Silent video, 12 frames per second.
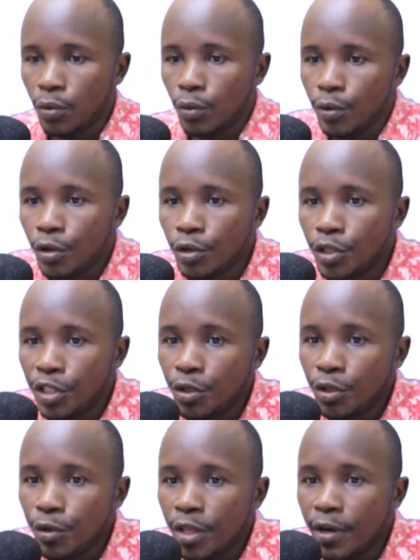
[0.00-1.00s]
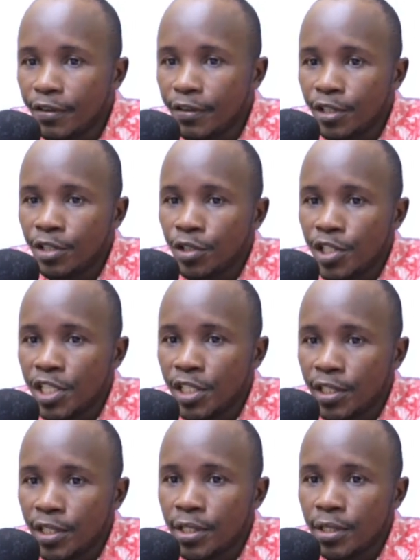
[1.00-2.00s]
We continue with our revision
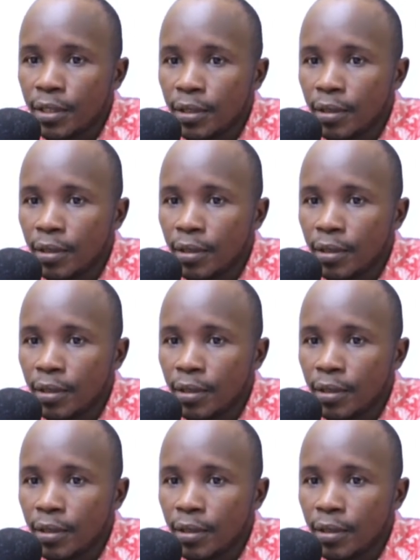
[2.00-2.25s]
series,